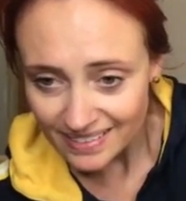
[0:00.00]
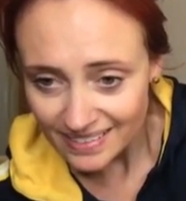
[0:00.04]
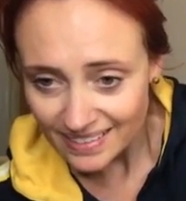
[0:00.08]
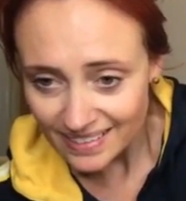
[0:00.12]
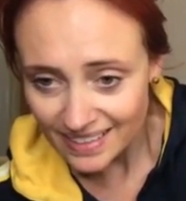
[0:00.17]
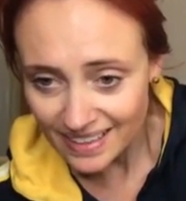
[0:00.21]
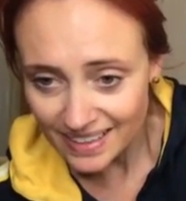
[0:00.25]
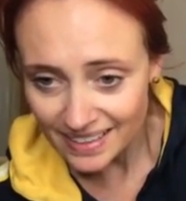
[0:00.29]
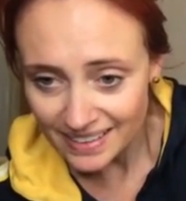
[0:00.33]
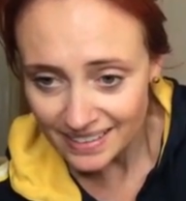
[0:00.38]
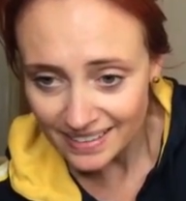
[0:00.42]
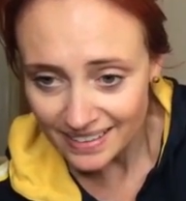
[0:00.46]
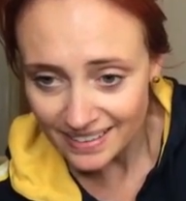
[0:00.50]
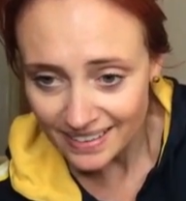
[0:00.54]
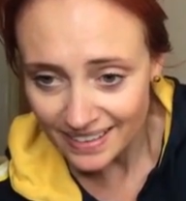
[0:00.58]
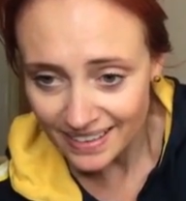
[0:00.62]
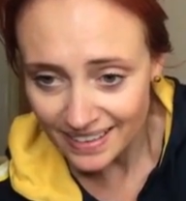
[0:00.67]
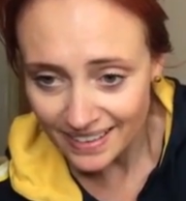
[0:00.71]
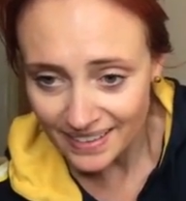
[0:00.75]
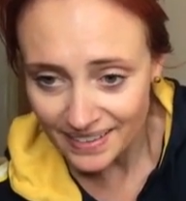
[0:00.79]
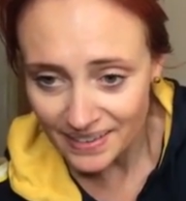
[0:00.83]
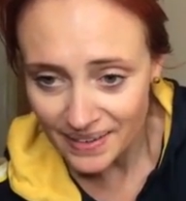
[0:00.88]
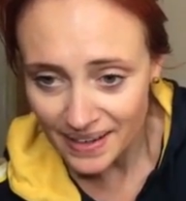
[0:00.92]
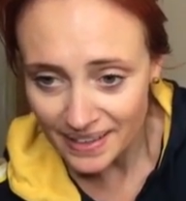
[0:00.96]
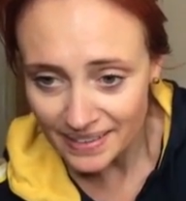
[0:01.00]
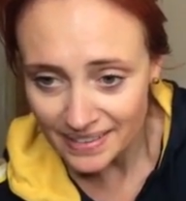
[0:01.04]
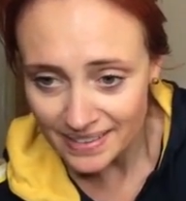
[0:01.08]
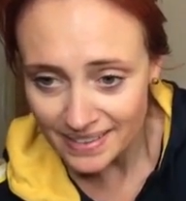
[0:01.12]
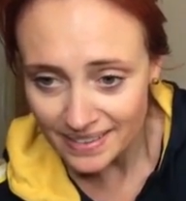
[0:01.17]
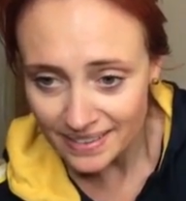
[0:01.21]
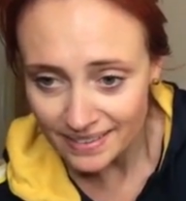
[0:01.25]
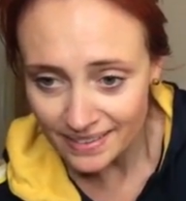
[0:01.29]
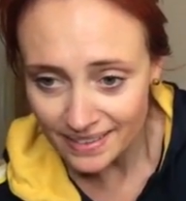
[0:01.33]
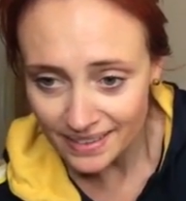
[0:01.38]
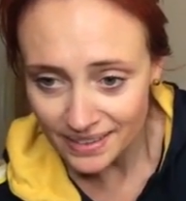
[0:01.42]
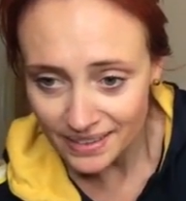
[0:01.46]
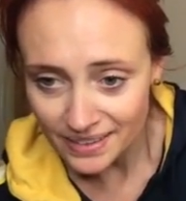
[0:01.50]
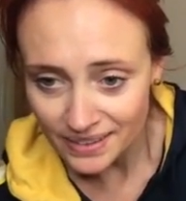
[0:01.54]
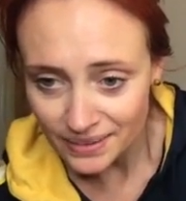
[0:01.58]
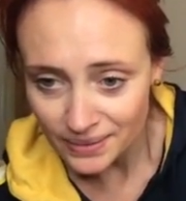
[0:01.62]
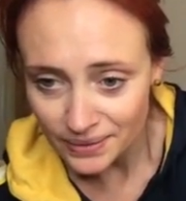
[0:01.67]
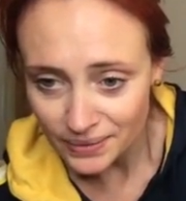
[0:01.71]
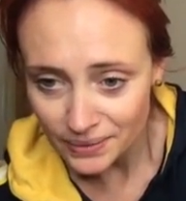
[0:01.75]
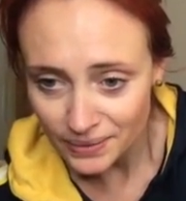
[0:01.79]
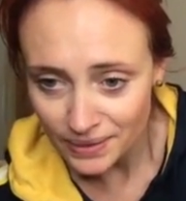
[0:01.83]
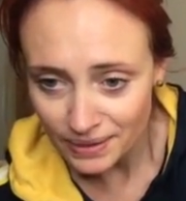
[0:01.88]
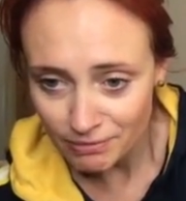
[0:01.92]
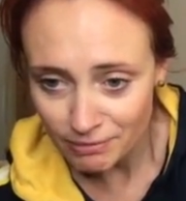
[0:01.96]
Anne says, thank
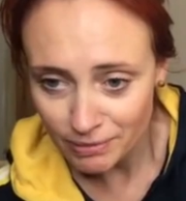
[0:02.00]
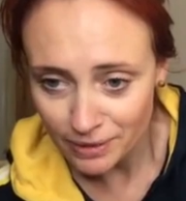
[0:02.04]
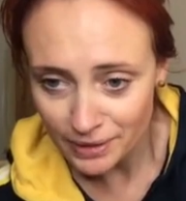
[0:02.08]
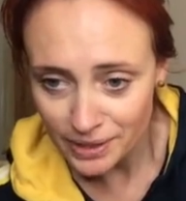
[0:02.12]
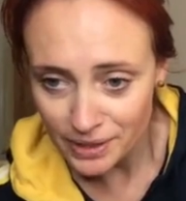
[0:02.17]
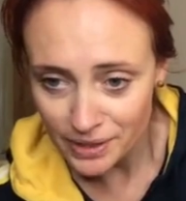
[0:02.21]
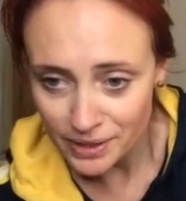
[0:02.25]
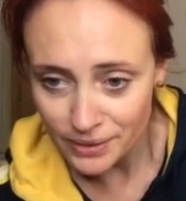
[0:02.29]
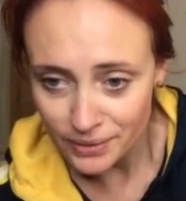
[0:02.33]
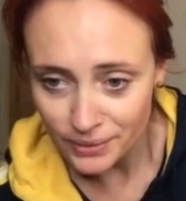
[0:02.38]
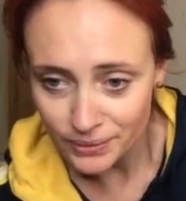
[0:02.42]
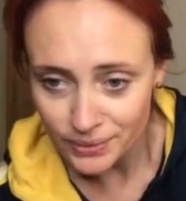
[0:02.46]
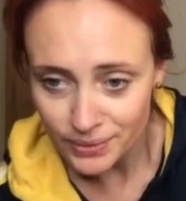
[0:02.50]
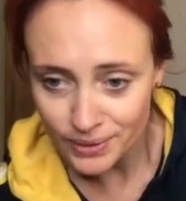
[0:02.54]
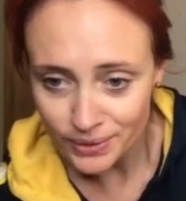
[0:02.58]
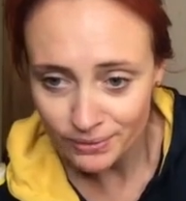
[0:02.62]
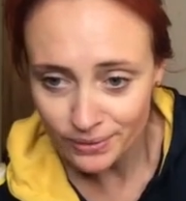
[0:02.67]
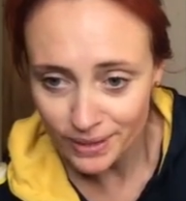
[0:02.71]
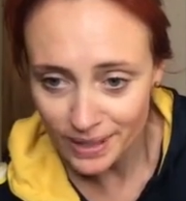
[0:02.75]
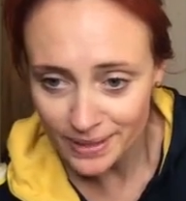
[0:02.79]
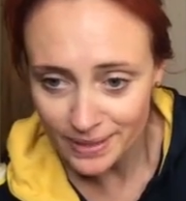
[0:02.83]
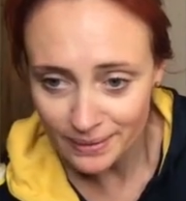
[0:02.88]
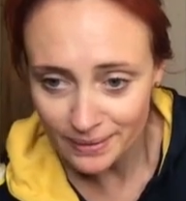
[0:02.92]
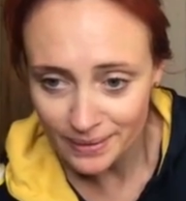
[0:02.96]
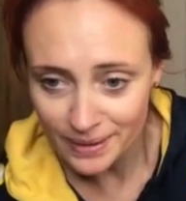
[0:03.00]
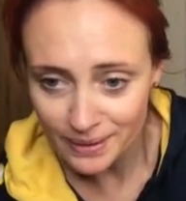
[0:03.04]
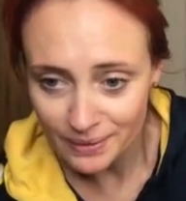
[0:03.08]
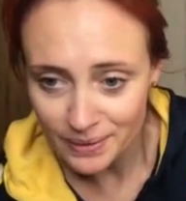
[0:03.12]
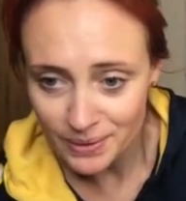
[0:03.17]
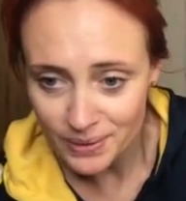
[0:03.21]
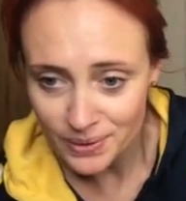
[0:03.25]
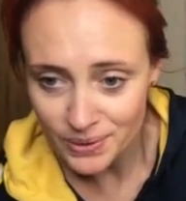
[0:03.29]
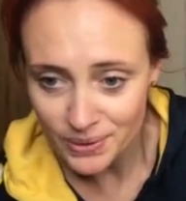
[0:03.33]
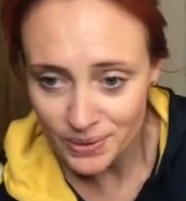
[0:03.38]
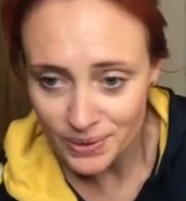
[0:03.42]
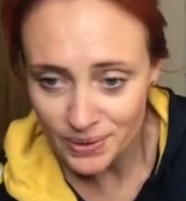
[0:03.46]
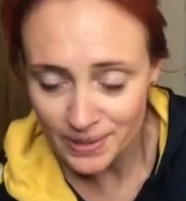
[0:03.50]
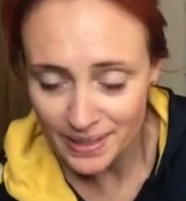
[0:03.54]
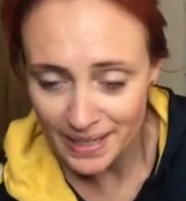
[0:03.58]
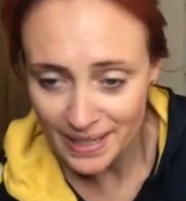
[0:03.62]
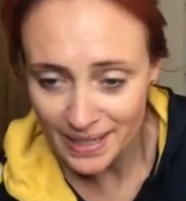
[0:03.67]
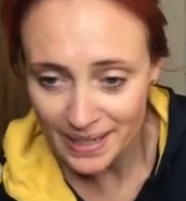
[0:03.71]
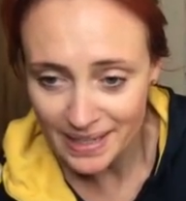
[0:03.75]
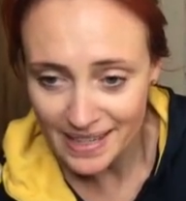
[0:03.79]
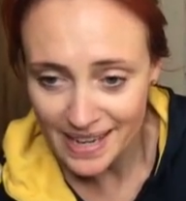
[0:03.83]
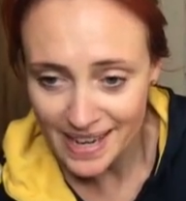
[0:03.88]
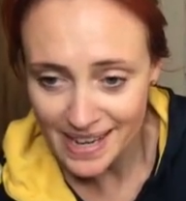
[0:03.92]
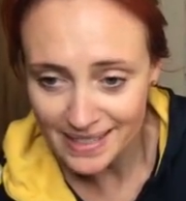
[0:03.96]
you. I have plenty of thoughts to write down now. Enjoy your
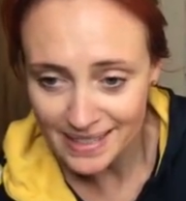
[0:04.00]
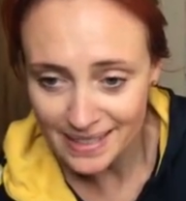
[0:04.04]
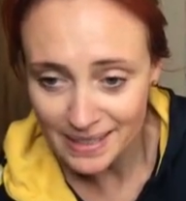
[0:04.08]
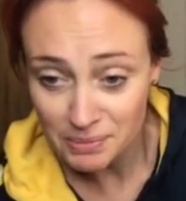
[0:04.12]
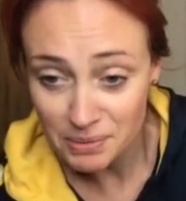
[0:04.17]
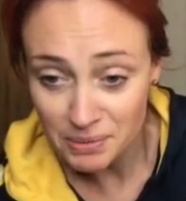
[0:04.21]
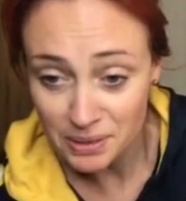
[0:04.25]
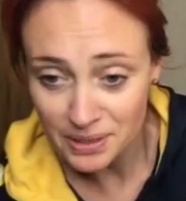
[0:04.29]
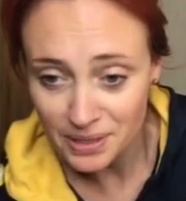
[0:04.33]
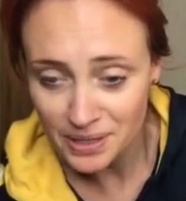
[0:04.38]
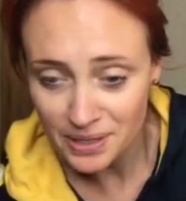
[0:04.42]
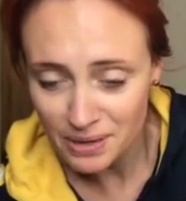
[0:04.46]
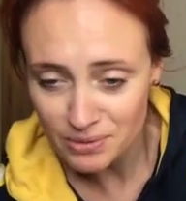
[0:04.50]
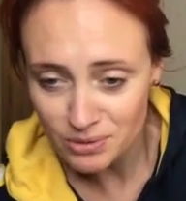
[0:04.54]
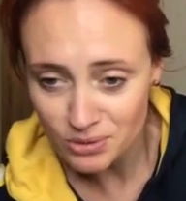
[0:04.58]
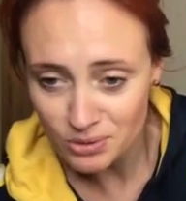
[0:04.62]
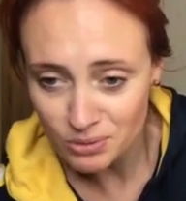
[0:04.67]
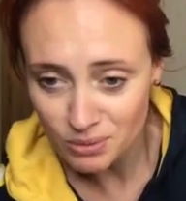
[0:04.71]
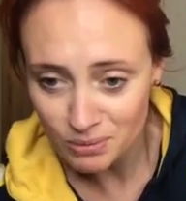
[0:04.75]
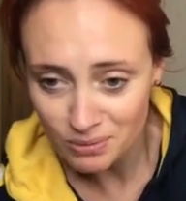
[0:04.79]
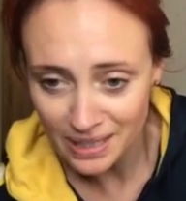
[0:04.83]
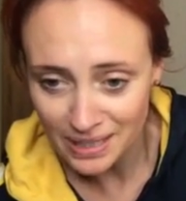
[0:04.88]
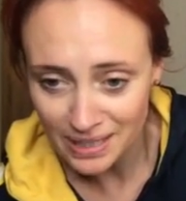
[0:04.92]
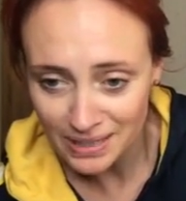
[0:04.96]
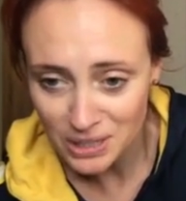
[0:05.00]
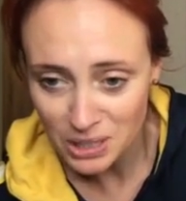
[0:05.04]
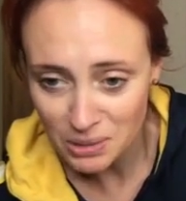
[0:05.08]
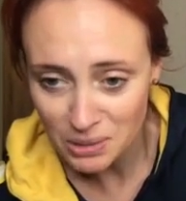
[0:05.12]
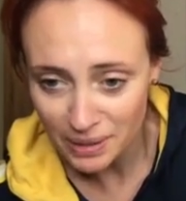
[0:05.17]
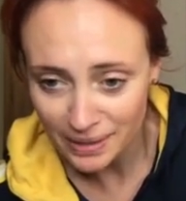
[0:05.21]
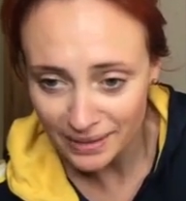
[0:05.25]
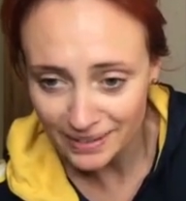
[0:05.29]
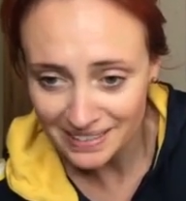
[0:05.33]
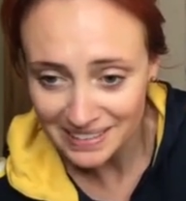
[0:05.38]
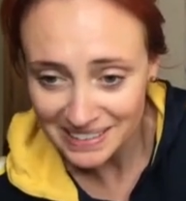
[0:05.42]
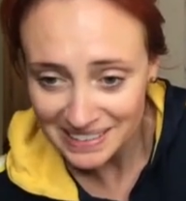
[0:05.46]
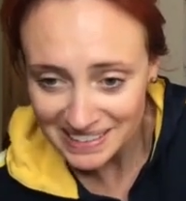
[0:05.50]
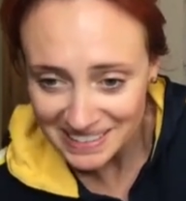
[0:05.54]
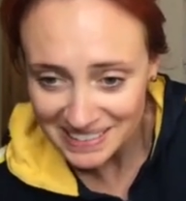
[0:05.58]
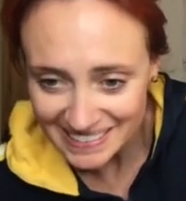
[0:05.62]
day. Yes, I'm going to go. Just one last comment.